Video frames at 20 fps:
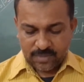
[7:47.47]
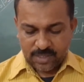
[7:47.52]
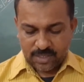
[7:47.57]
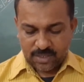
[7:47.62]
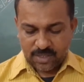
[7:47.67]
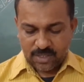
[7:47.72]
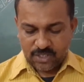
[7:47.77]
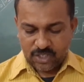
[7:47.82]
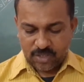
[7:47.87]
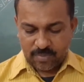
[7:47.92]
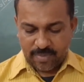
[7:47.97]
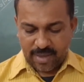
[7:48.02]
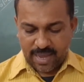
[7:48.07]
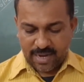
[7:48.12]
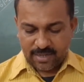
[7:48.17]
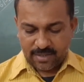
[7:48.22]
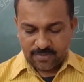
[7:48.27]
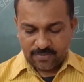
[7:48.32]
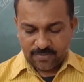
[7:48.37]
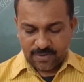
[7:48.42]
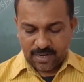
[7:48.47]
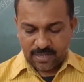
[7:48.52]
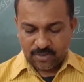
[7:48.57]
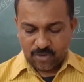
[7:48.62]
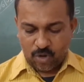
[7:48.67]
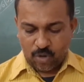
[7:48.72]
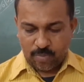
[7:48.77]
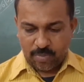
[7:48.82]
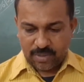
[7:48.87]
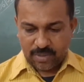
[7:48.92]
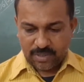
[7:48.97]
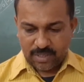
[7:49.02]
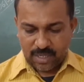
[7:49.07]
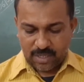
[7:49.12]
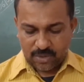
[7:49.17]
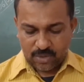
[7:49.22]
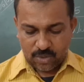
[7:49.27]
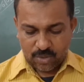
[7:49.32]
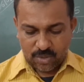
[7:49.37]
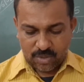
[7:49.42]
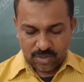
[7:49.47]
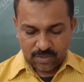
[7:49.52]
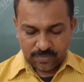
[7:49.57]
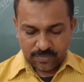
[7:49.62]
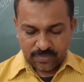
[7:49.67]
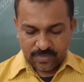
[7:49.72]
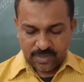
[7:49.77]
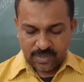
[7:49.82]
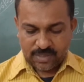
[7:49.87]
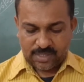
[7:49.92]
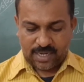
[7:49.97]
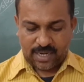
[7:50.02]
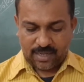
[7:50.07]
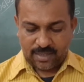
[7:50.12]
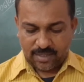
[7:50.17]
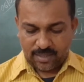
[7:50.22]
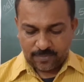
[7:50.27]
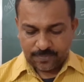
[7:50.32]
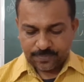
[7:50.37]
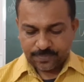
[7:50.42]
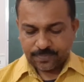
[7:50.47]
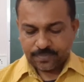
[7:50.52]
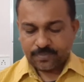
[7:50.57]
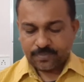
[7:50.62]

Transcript: the clergyman flung open the door, surrender.